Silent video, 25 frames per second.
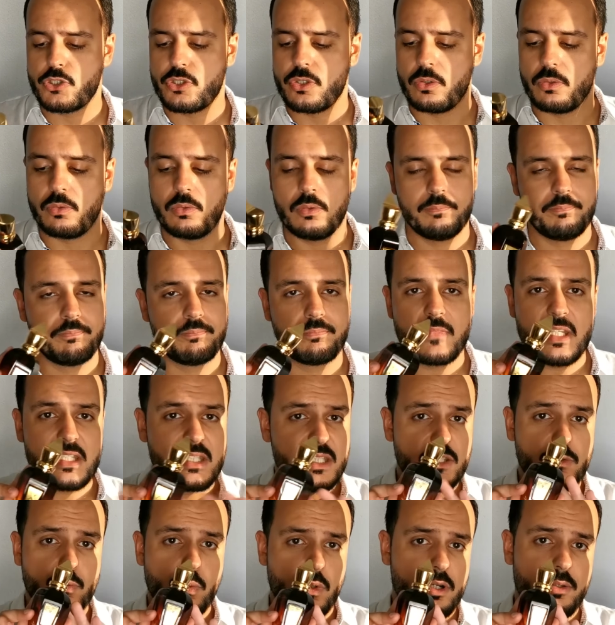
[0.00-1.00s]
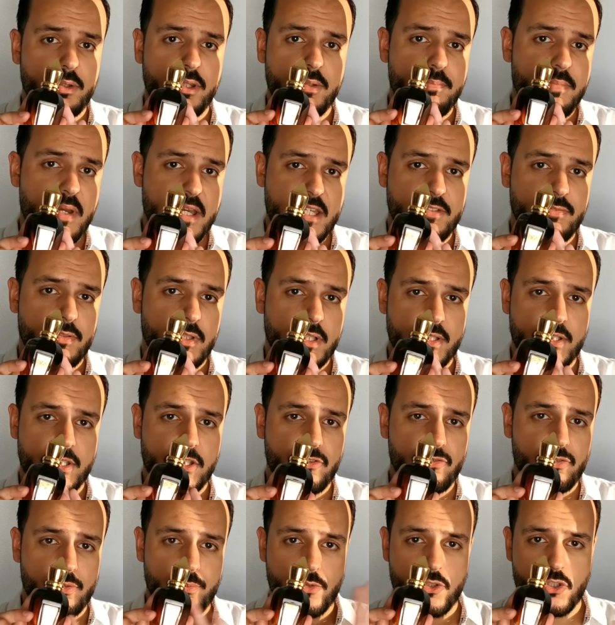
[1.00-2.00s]
So this is one of the best
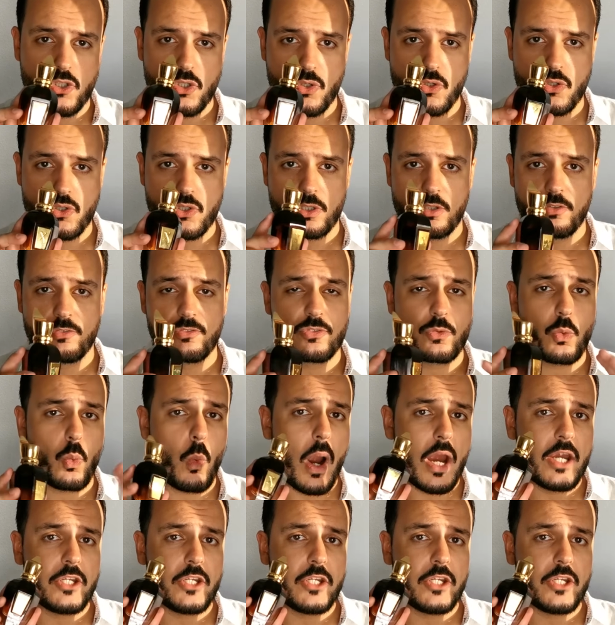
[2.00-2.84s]
fragrances from Xerjoff.